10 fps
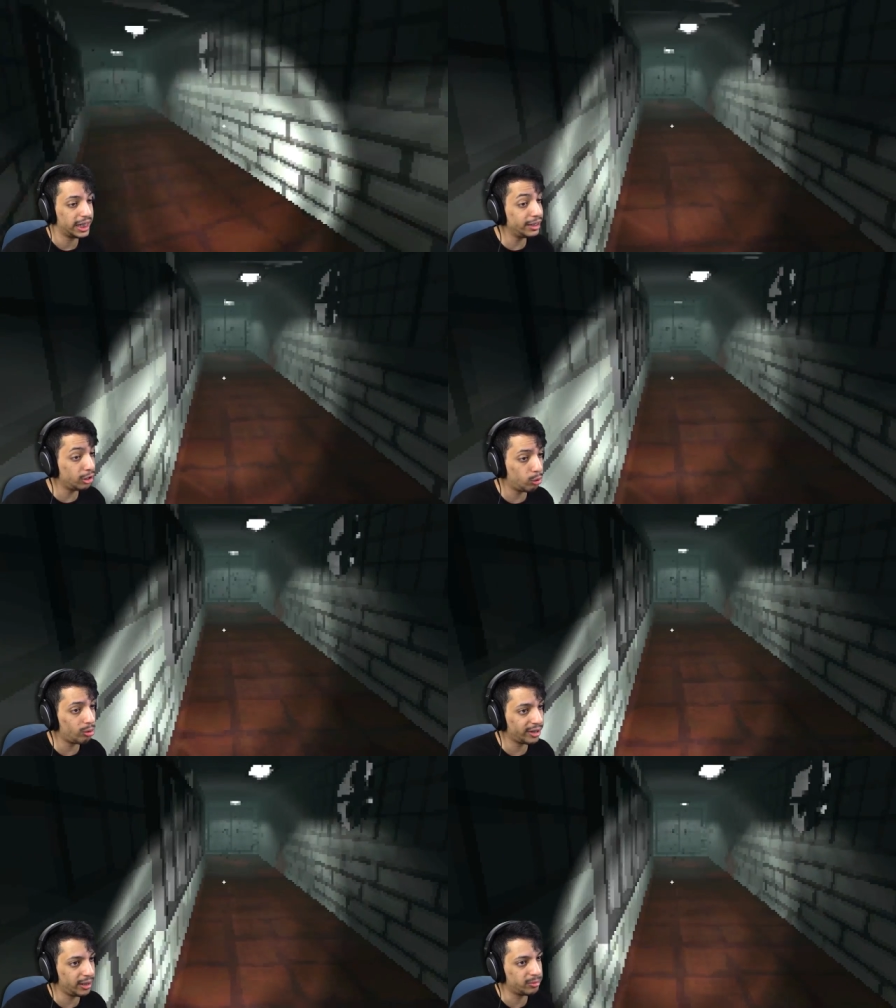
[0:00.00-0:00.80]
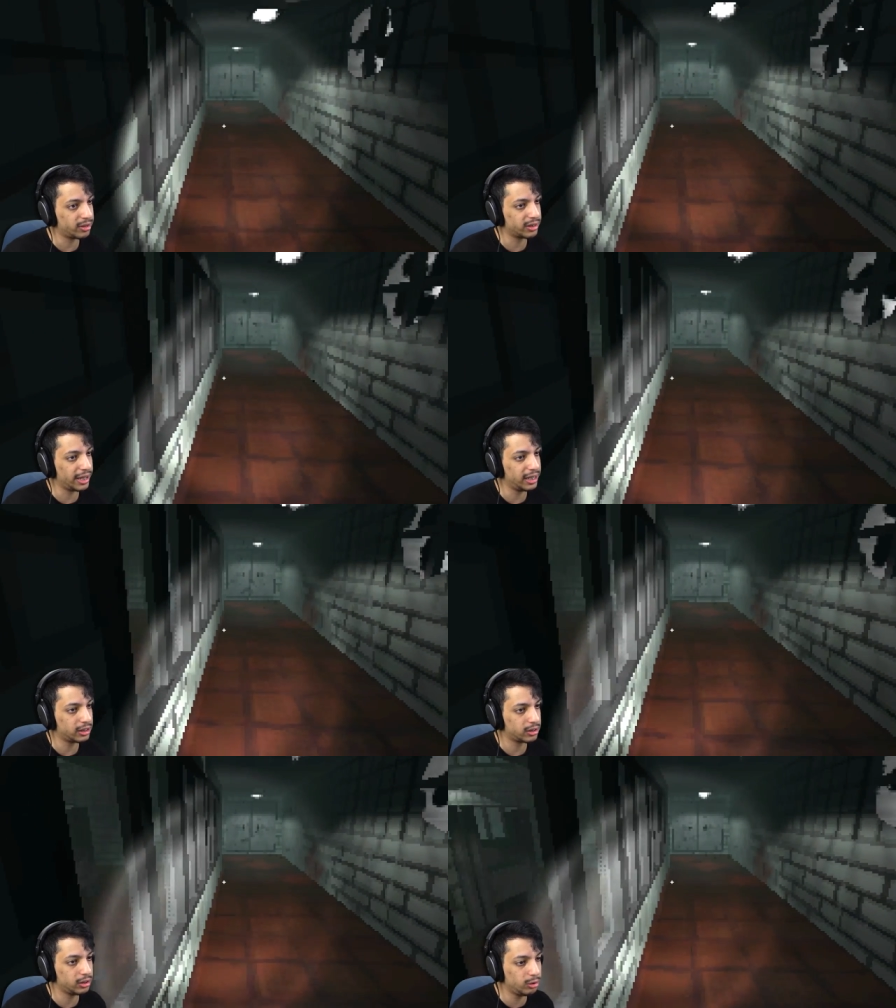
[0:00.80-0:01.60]
indie horror games, that
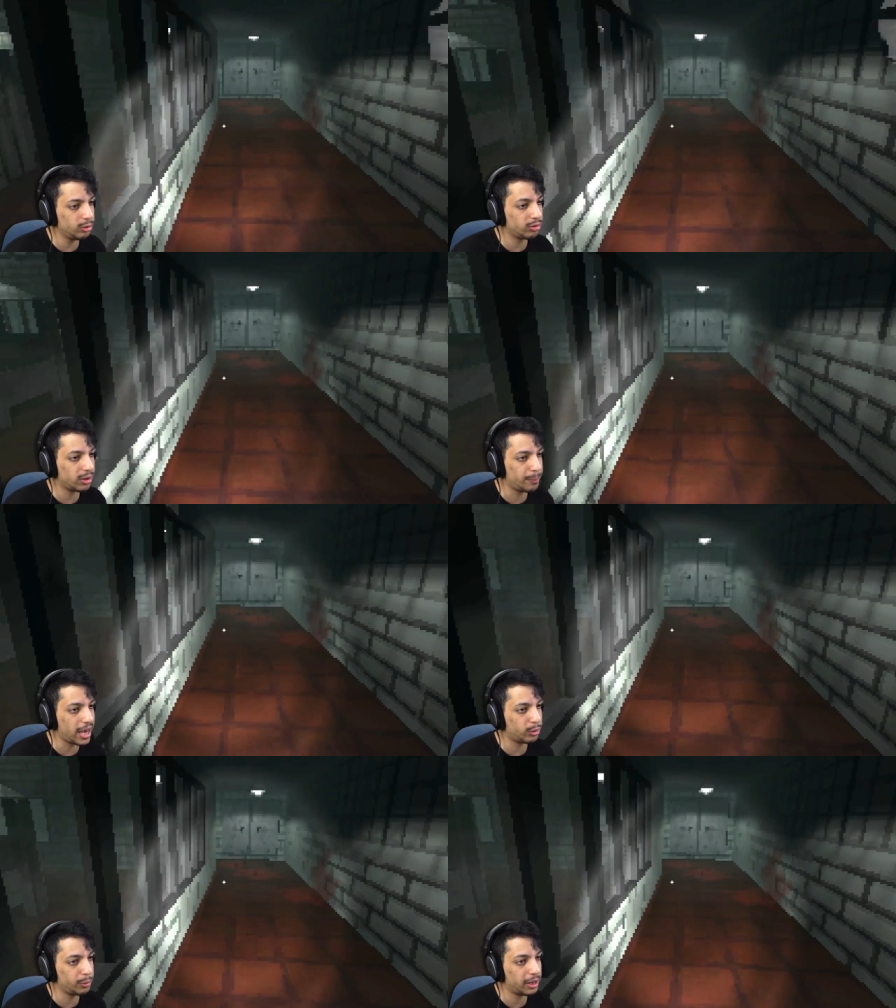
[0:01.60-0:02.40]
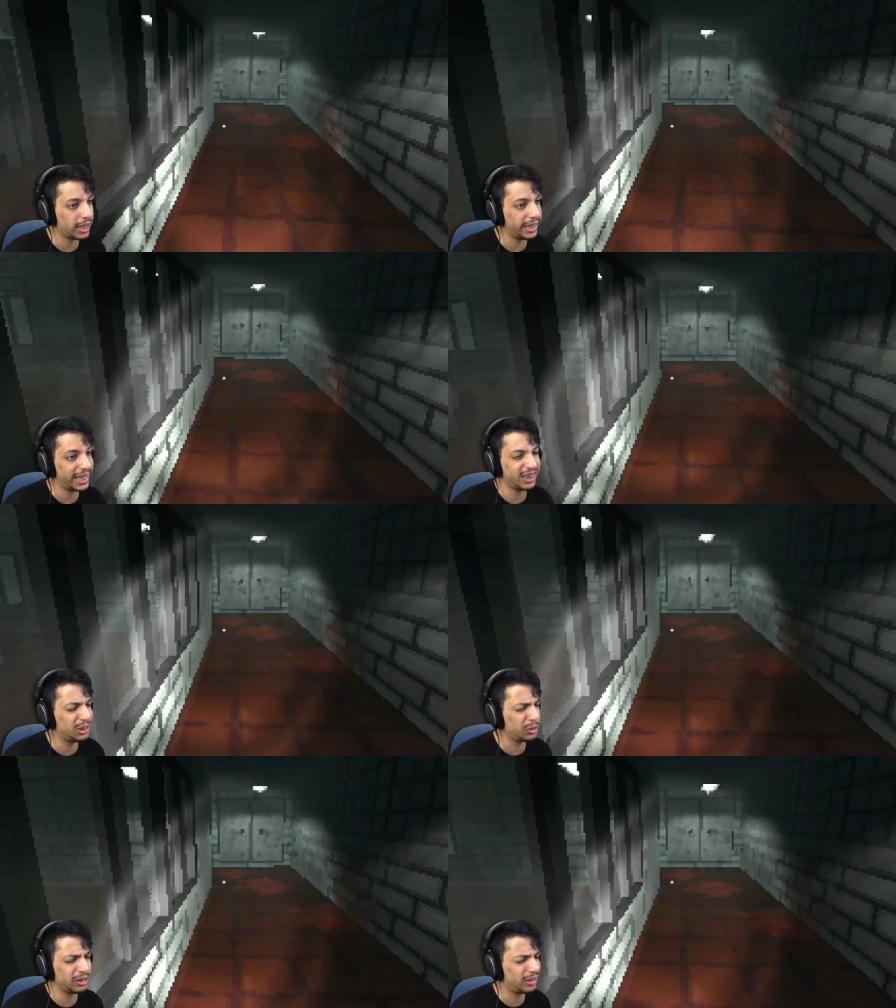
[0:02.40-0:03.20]
like use the battery mechanic and
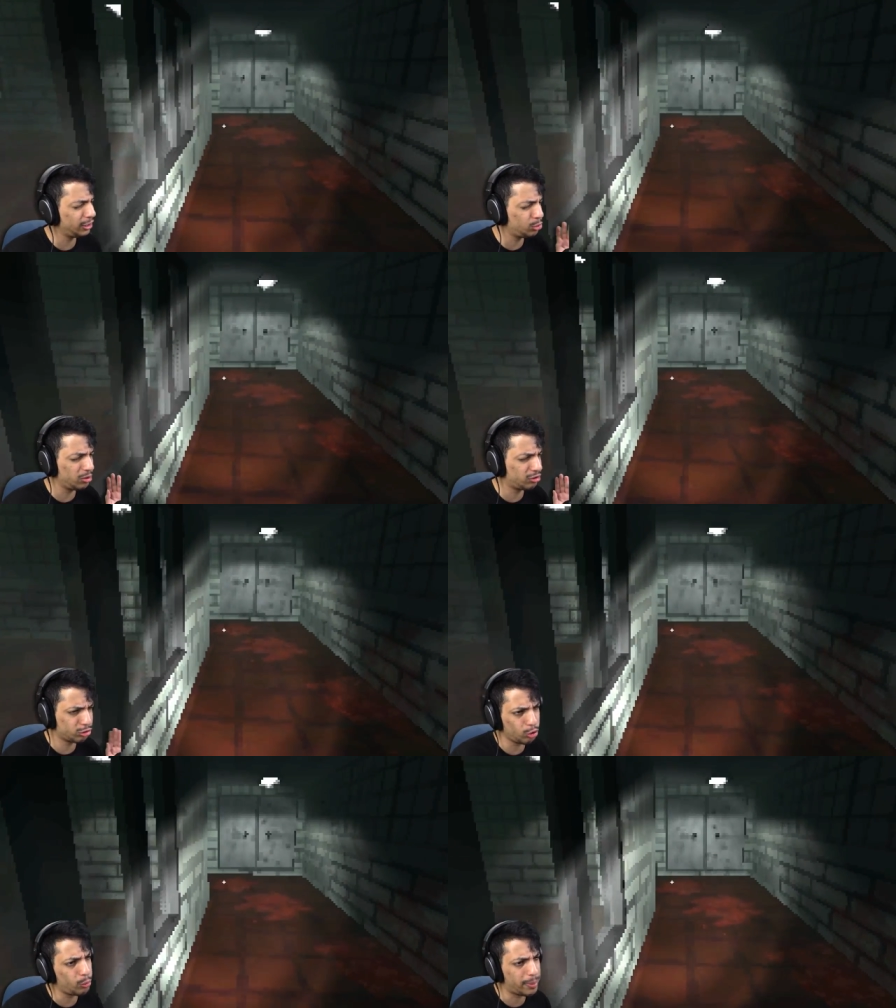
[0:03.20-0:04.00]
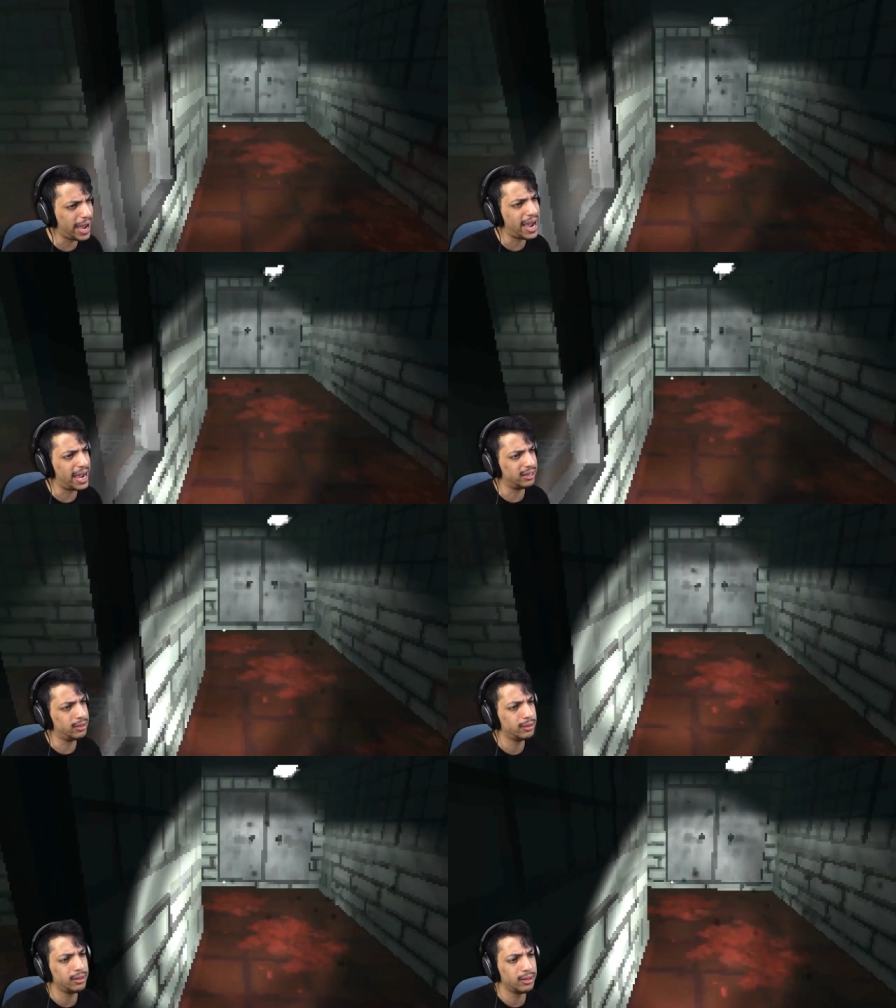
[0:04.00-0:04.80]
they do it so bad